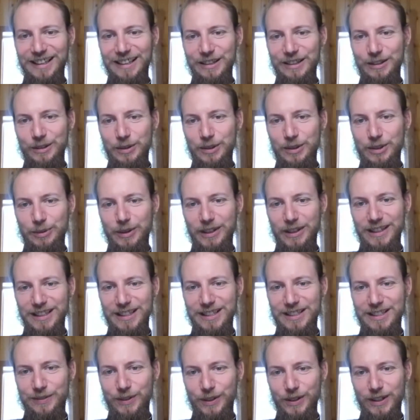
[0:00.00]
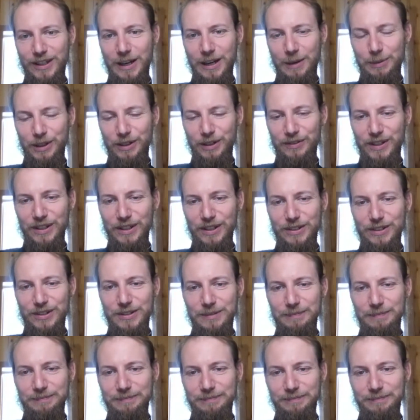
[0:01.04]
who is with us for a couple of years.